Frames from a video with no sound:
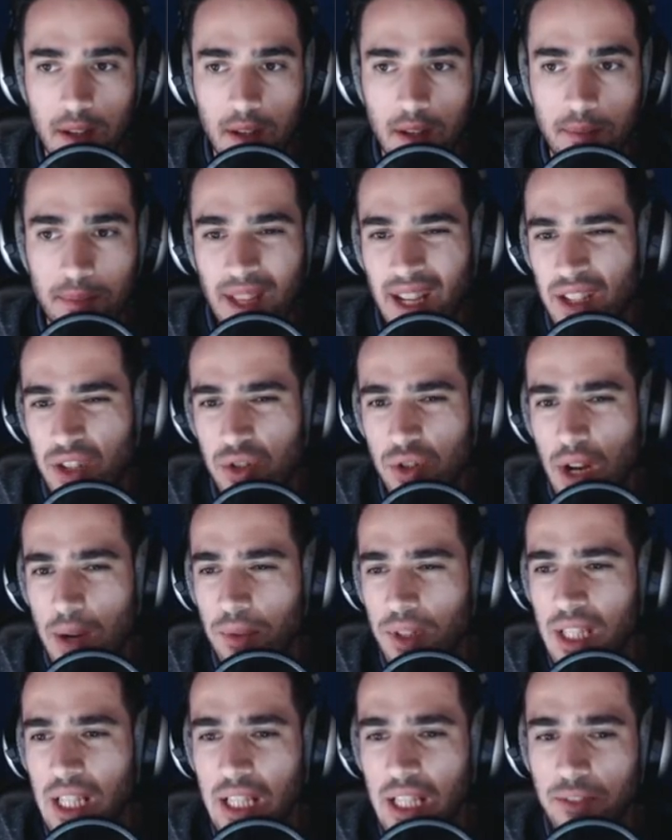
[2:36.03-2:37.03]
I'm not sure I'm
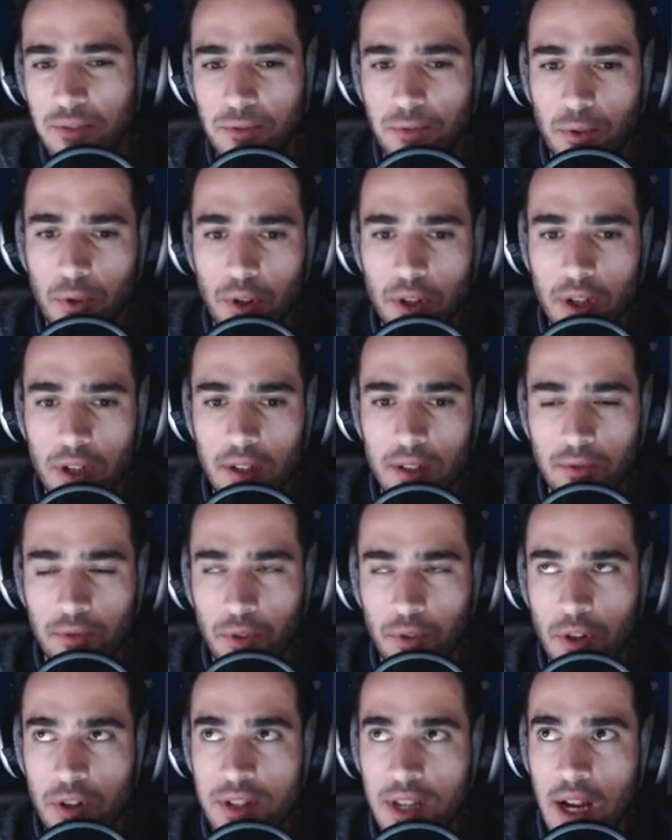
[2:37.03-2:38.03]
gonna need a foil.
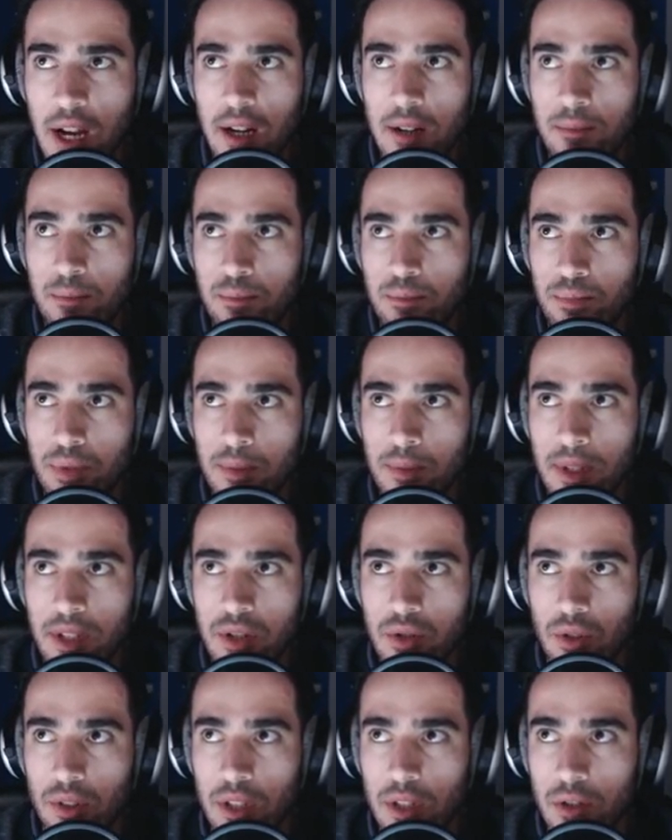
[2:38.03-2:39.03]
Foils are pretty
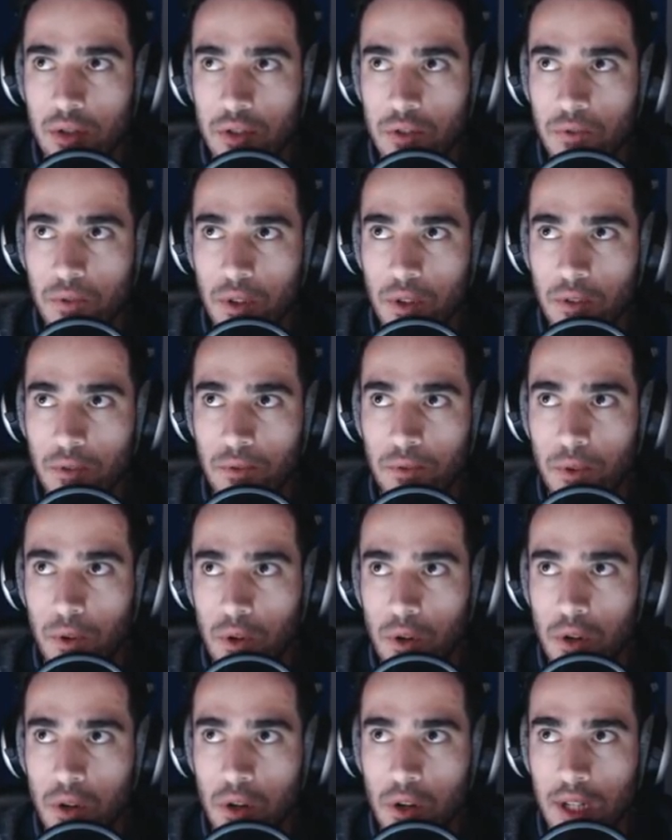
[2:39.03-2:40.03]
much only useful
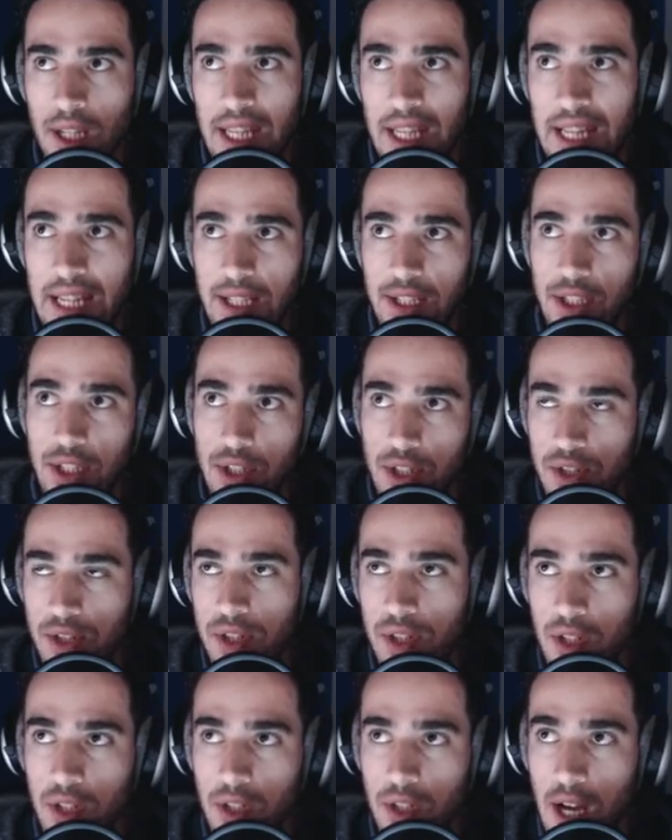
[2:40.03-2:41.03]
for cutters.
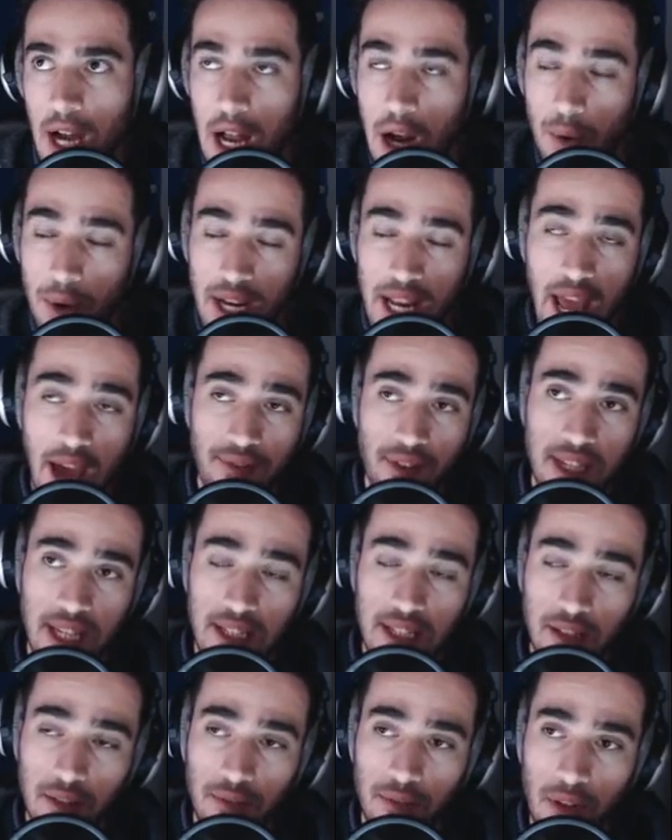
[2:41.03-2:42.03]
I already have the
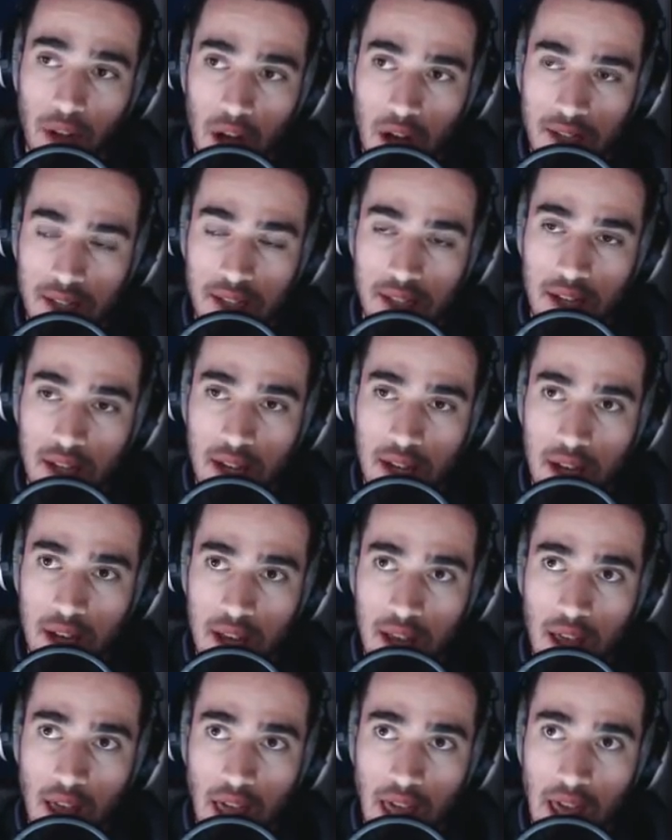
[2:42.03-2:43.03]
dental floss
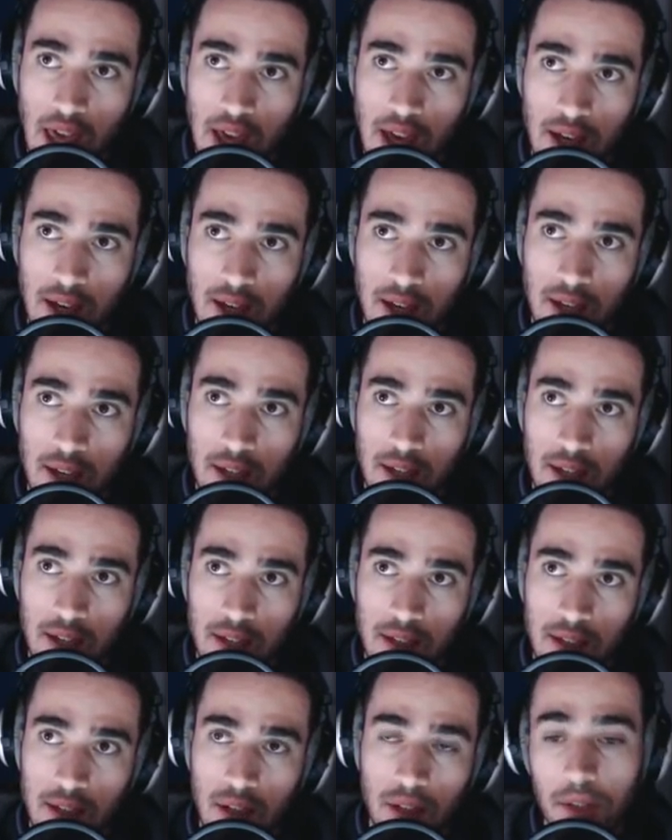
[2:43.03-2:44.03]

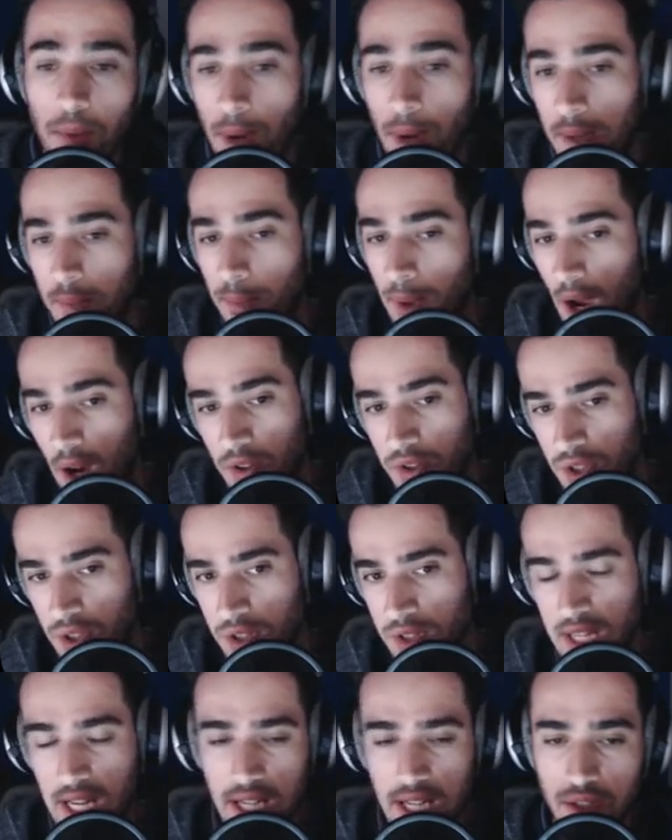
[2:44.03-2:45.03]
and contraband
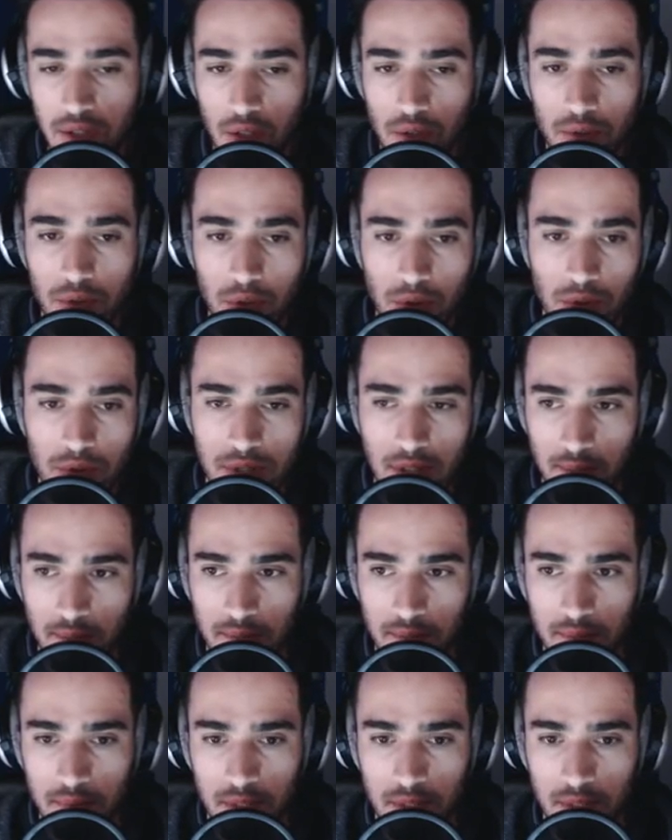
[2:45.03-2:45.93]
pouches, and I don't use them.